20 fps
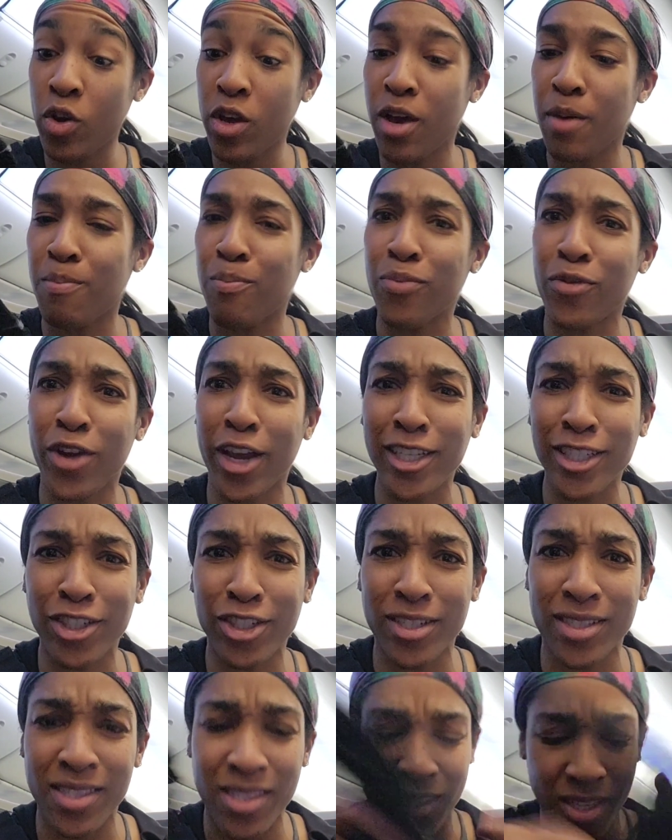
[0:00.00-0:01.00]

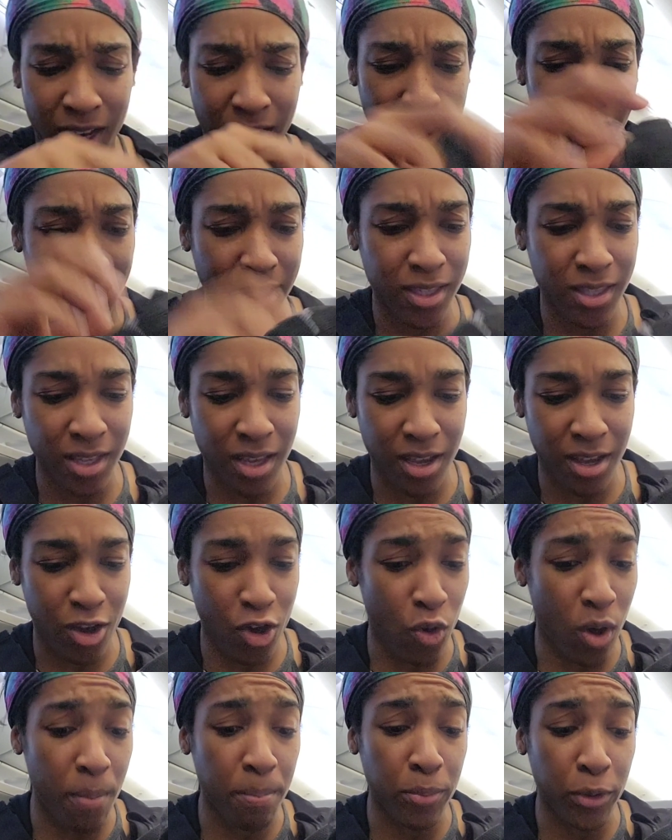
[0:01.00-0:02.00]
Compression socks.
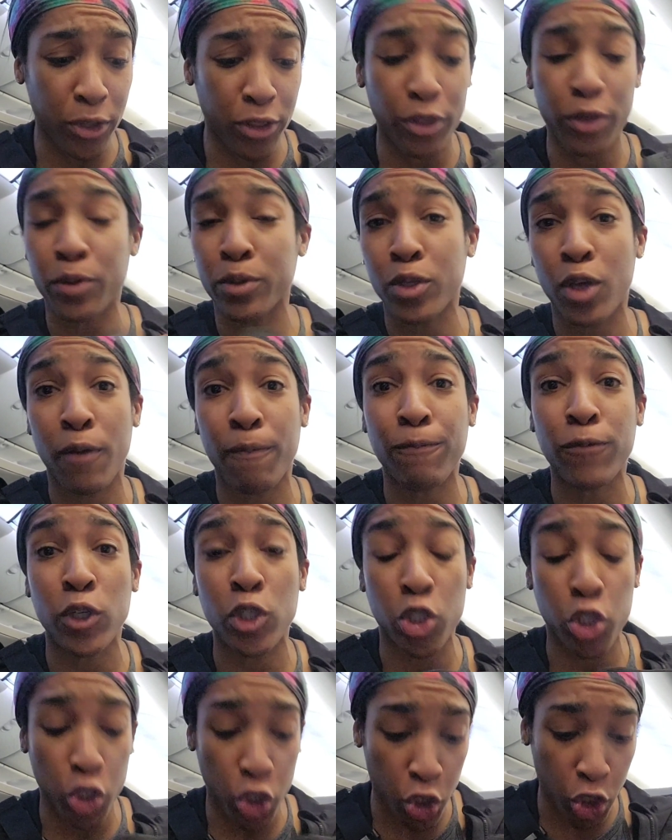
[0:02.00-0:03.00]
I'm putting those on
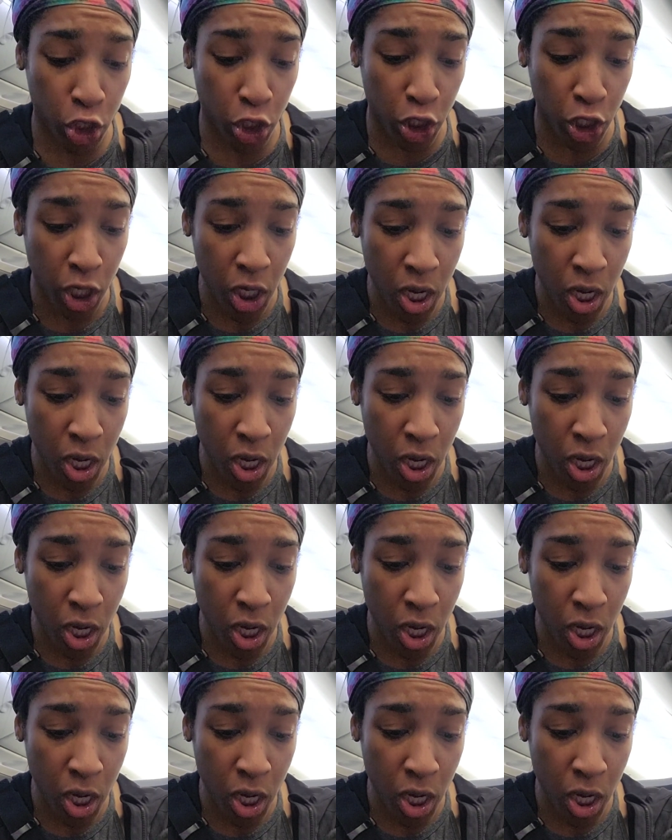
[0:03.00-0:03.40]
for sure.